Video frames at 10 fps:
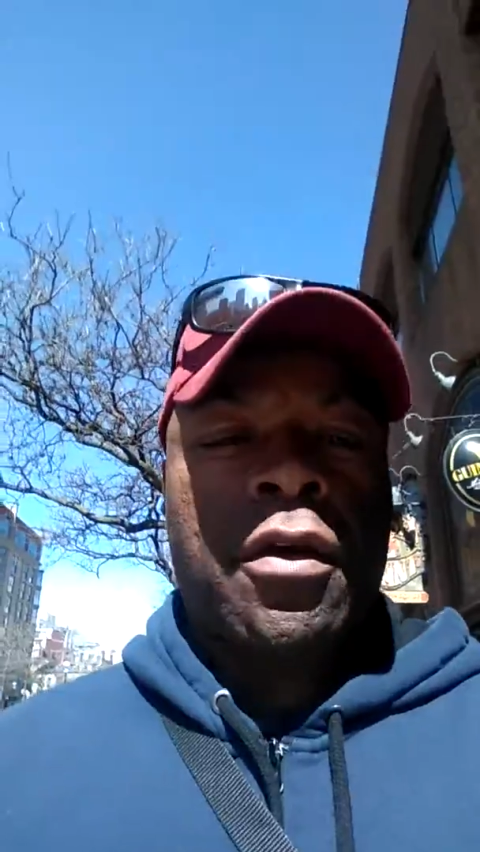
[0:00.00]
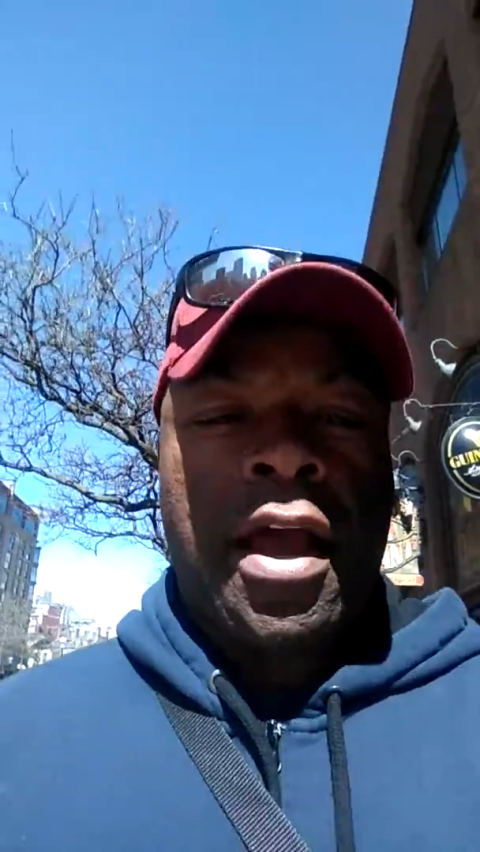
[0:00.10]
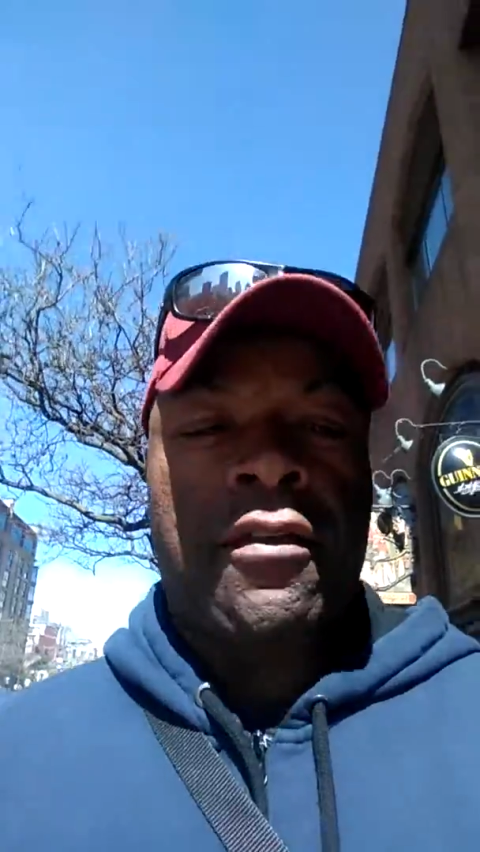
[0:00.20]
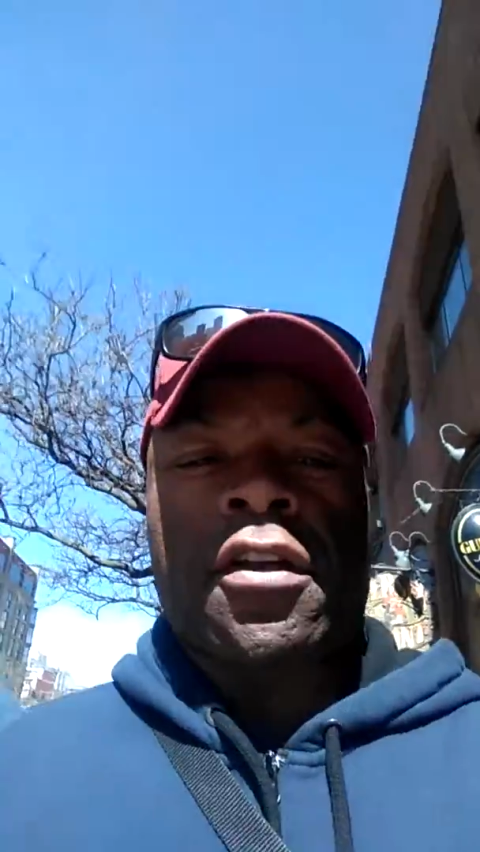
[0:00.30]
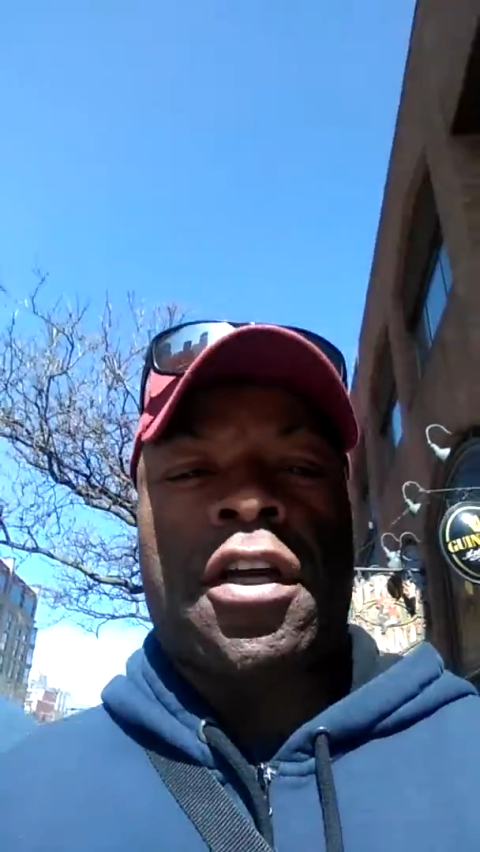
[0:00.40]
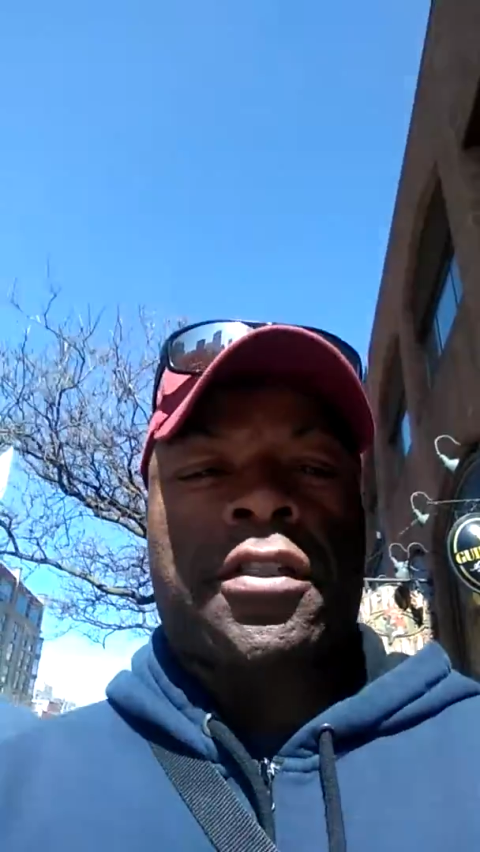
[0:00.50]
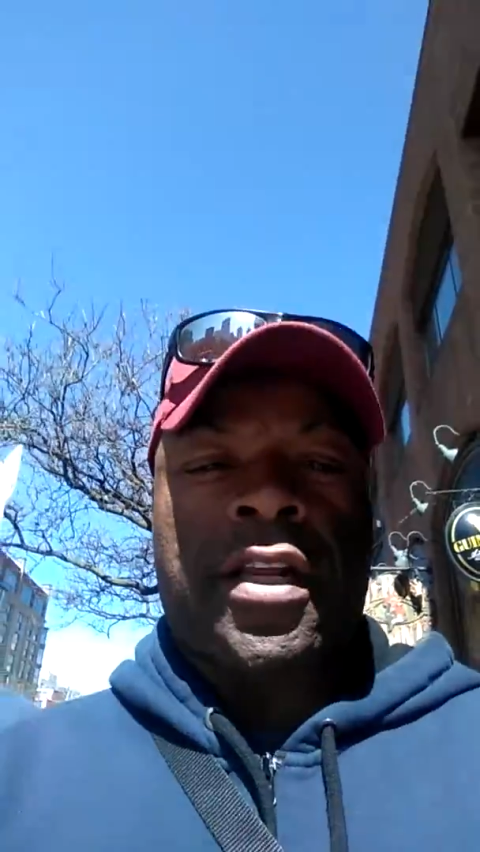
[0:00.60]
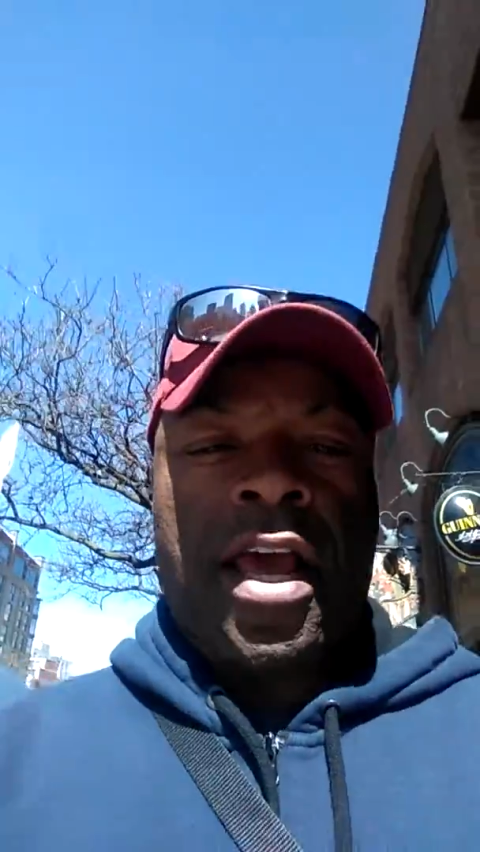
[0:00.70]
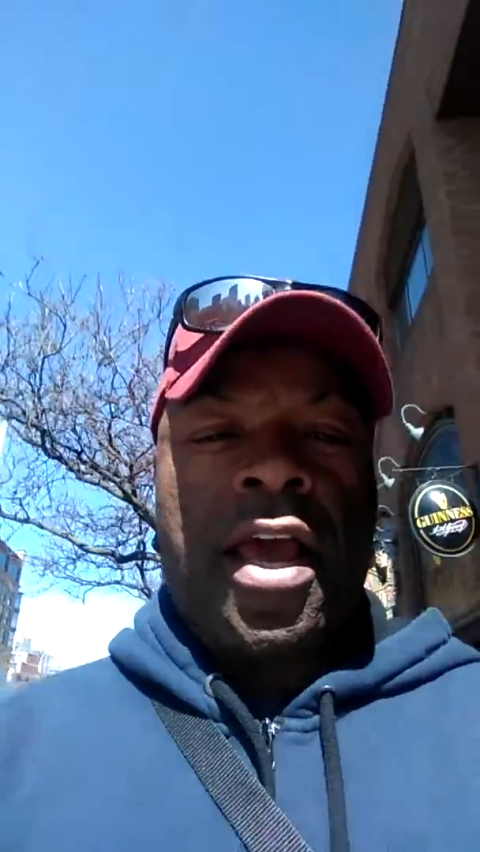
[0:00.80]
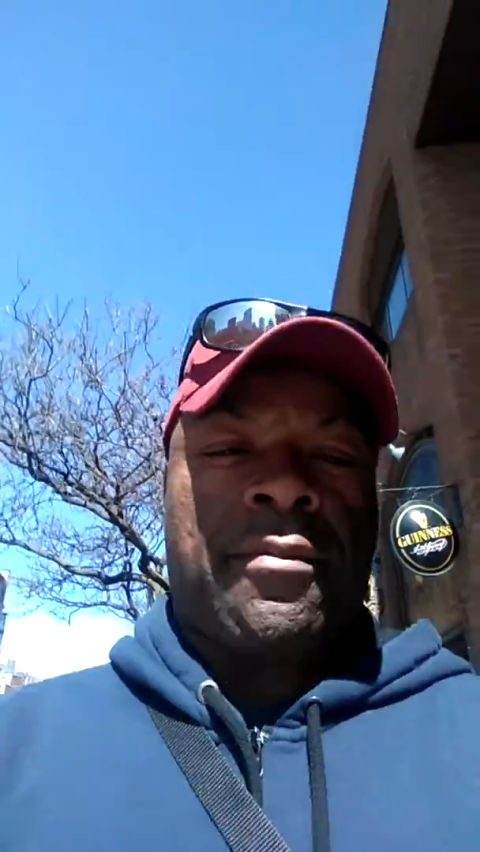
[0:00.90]
We're having a good
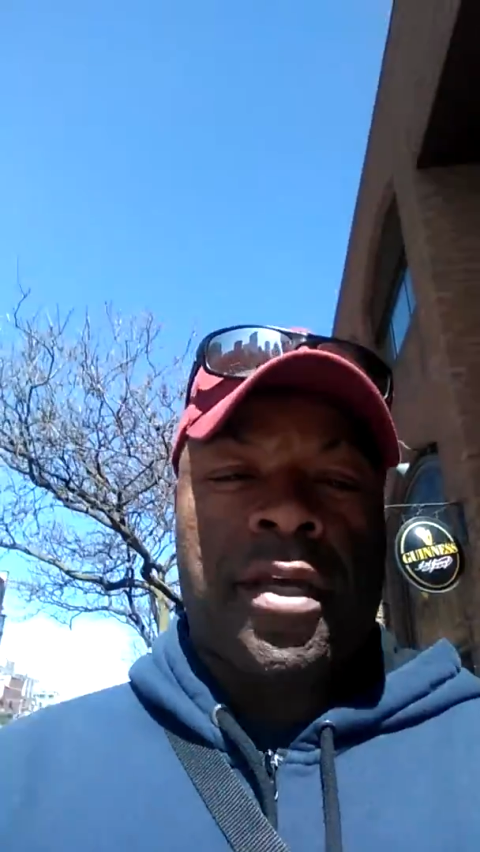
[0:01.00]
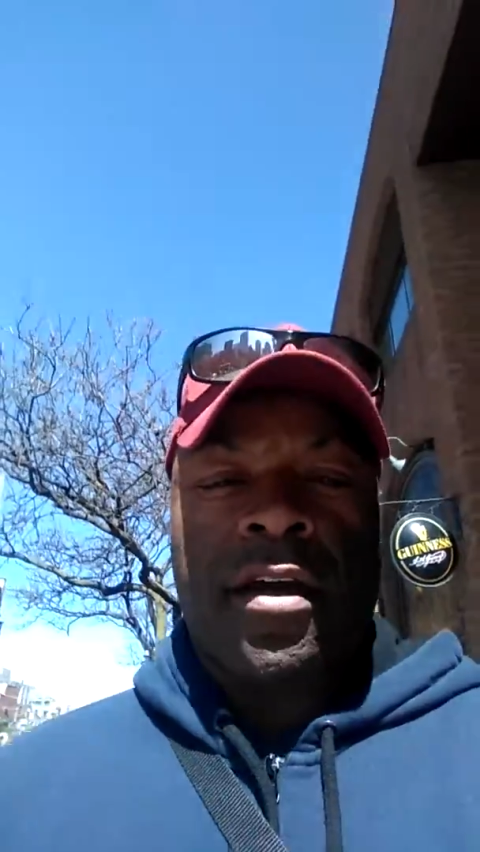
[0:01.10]
time